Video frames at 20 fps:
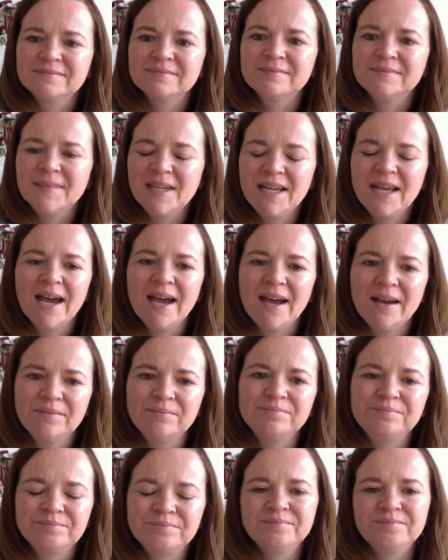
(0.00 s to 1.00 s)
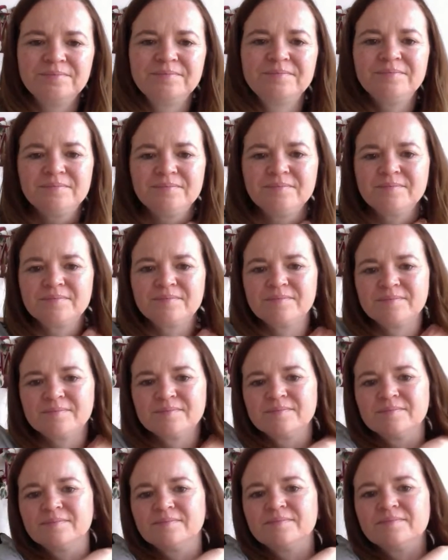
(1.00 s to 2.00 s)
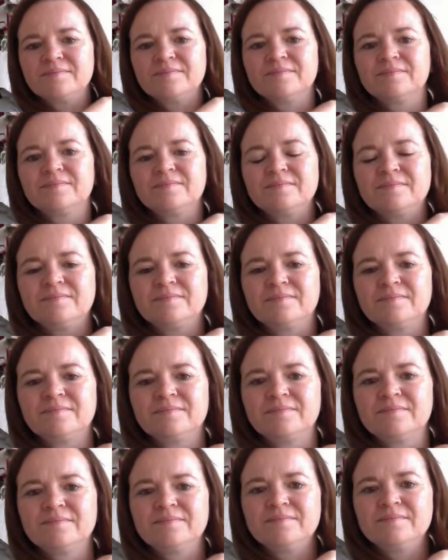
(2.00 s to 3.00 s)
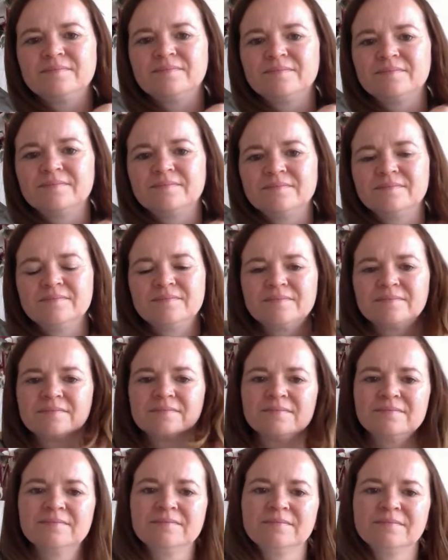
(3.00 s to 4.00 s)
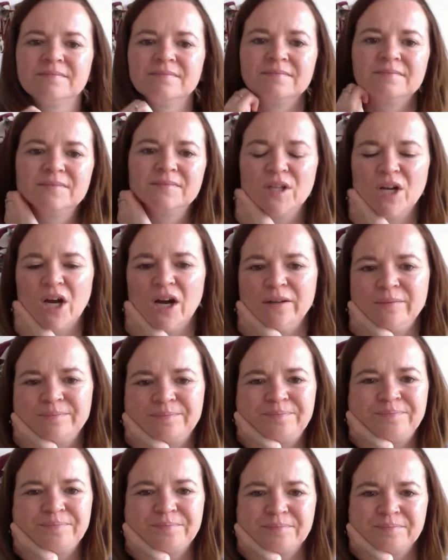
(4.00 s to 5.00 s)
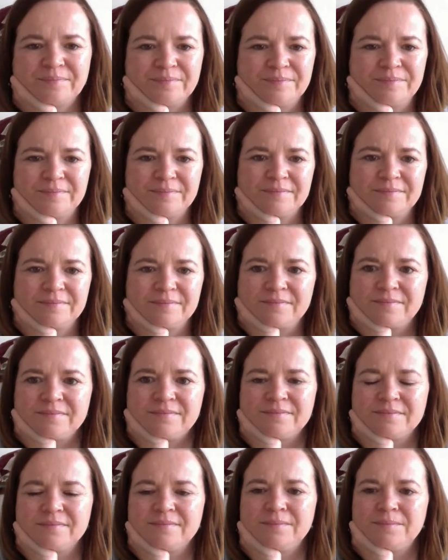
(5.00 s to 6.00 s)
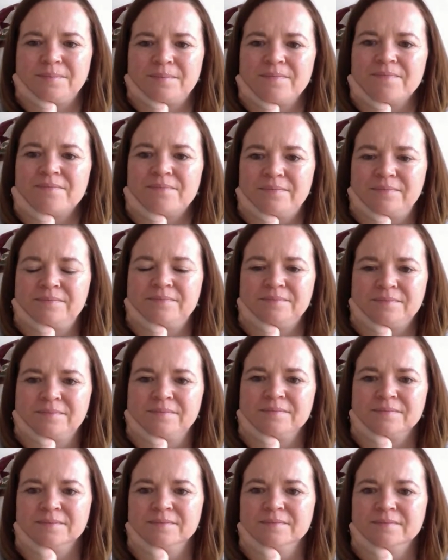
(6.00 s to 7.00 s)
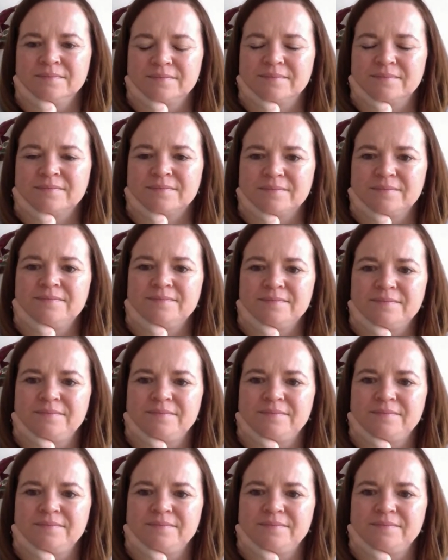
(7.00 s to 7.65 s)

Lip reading: (silent)